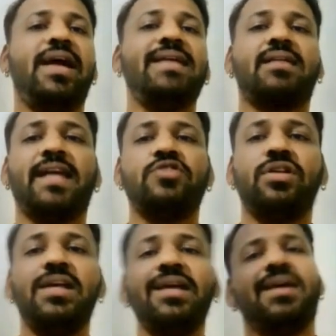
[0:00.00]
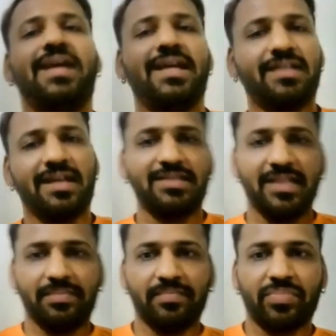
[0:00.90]
is gradually
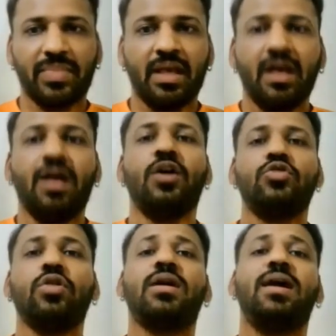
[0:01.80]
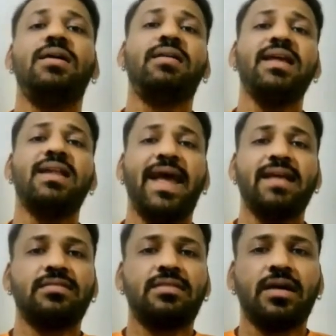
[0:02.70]
increasing. So country
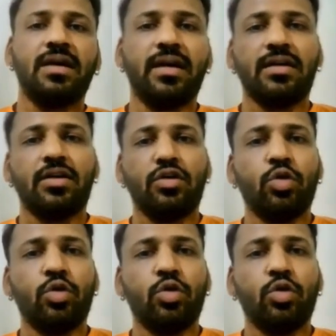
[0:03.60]
ranks third